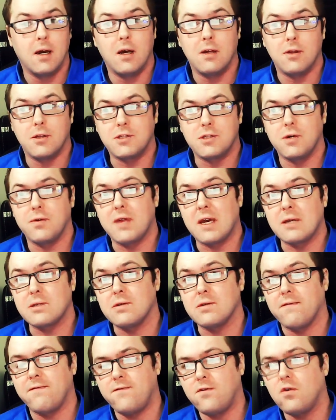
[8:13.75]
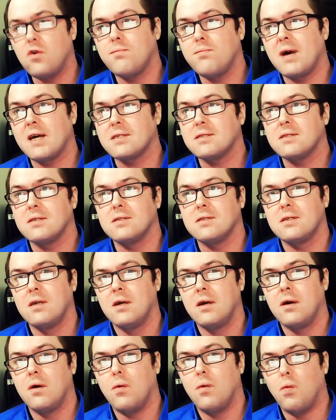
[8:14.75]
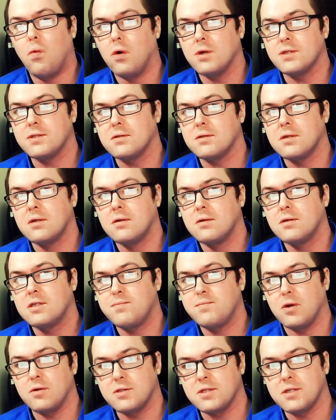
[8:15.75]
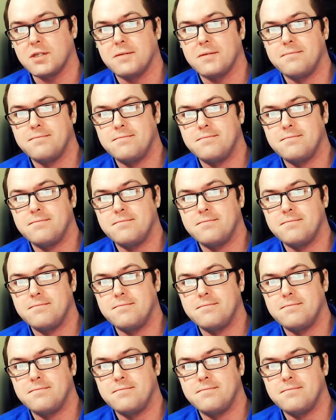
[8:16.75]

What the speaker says: The 2004 Masters wasn't sponsored.